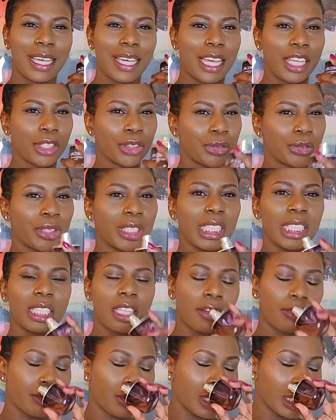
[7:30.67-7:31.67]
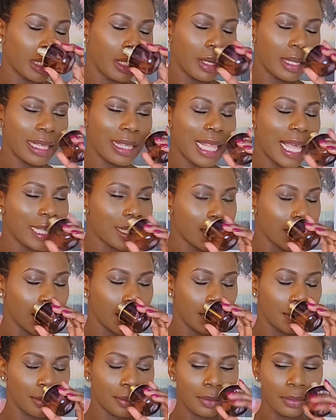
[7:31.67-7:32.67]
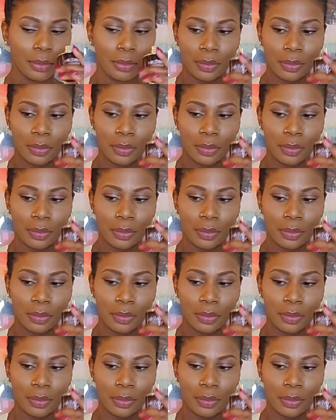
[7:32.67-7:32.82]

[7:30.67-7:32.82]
and green and very long lasting.